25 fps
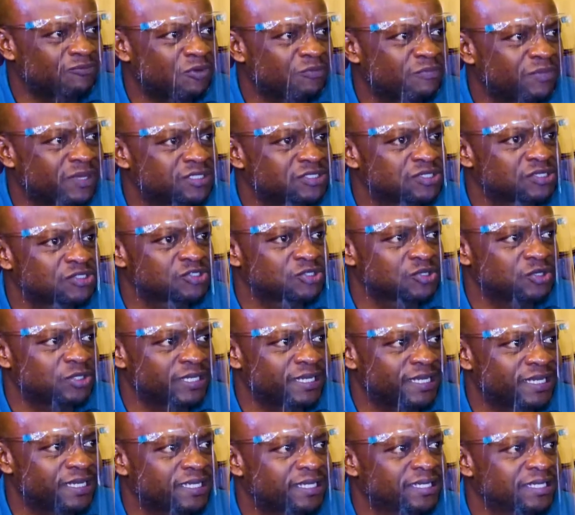makes us
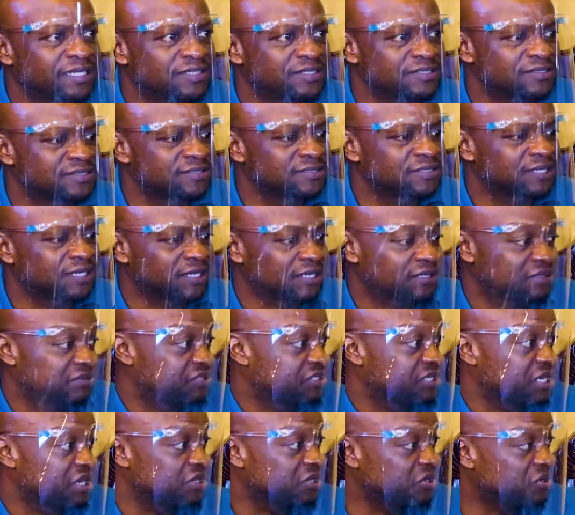unique is
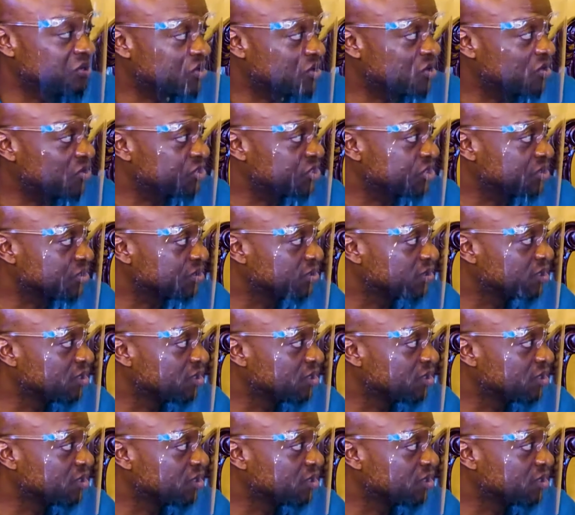Sierra Leone culture.